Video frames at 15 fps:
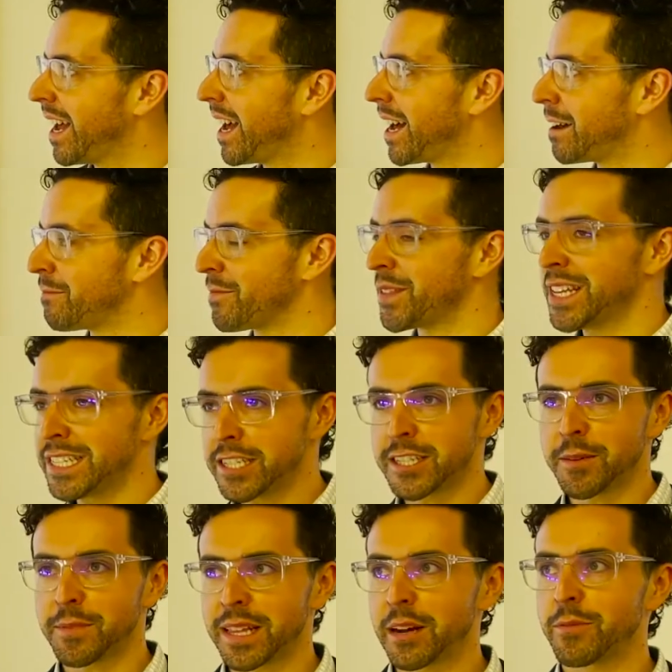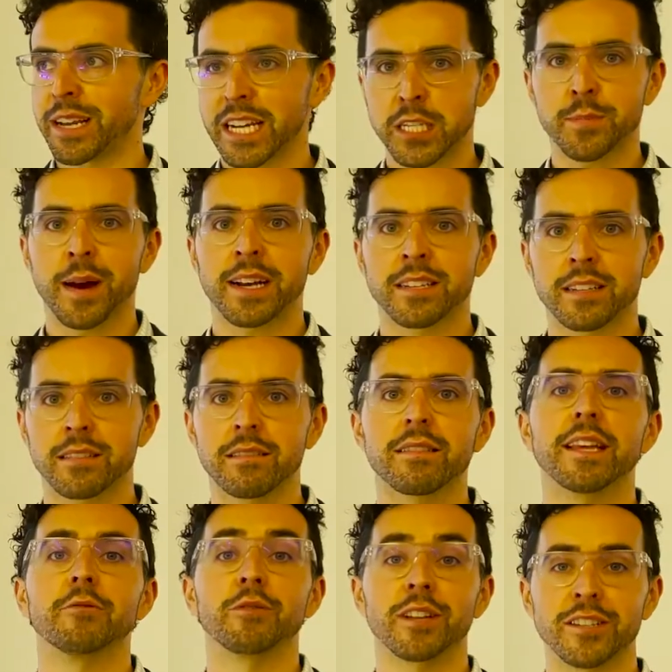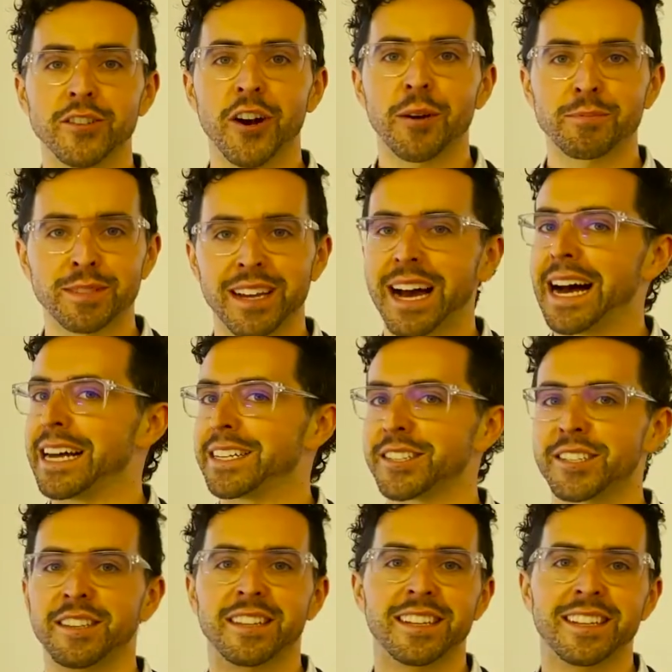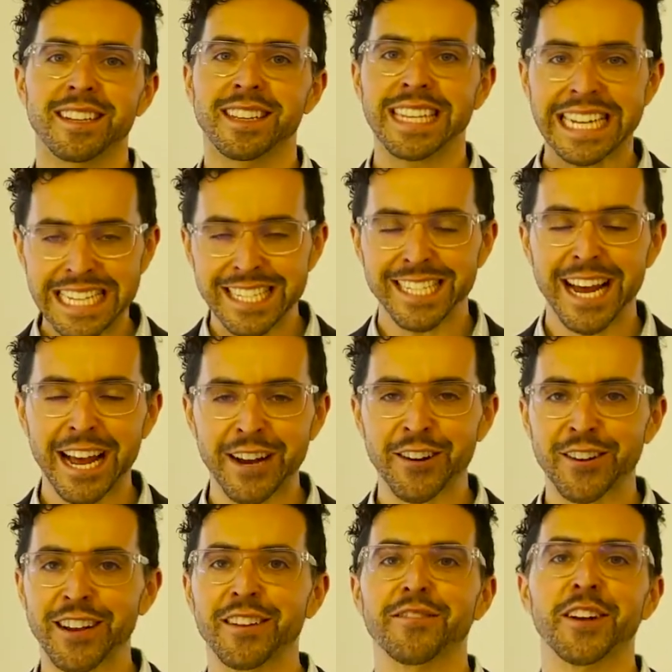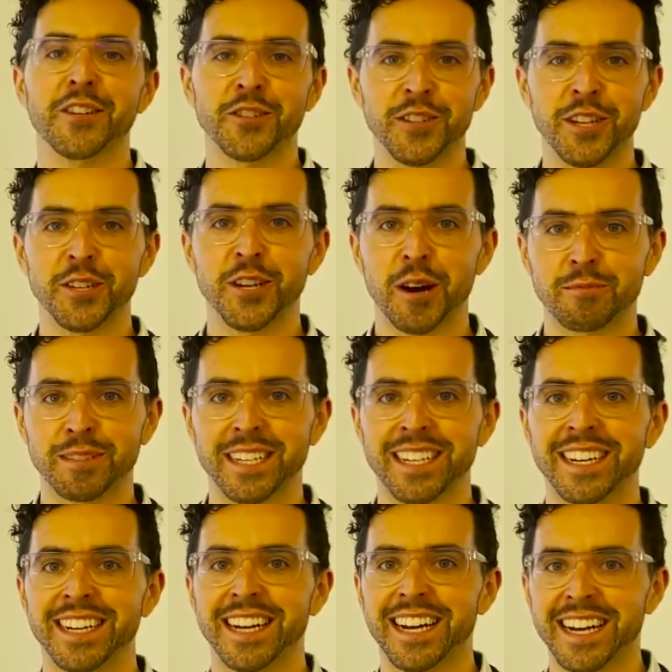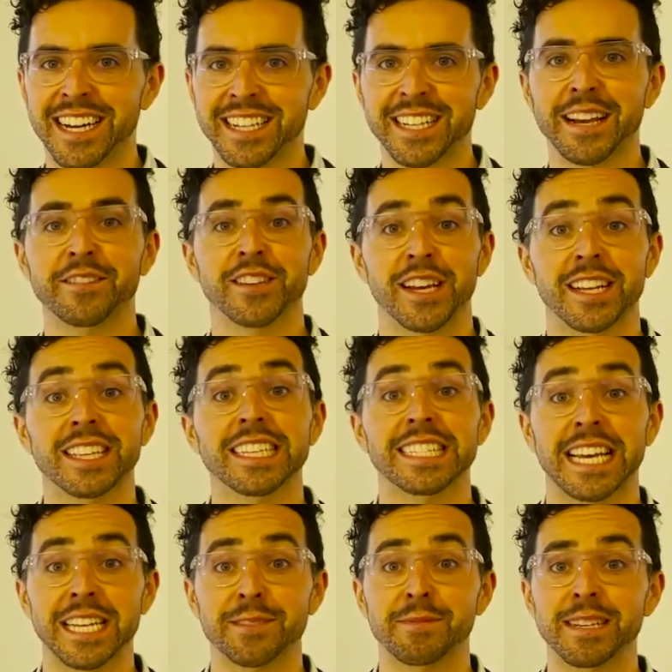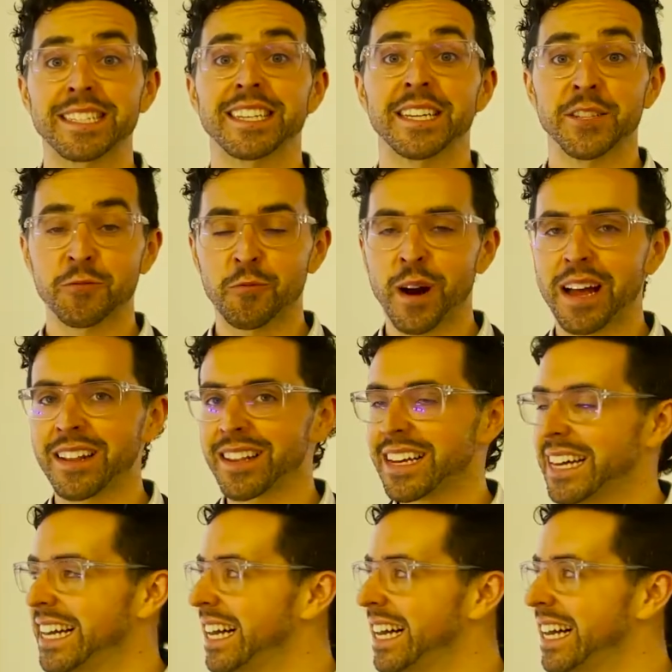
Um, this is something that we expect they will adopt as the lead standard, eventually adopted uh, lifecycle assessments as well.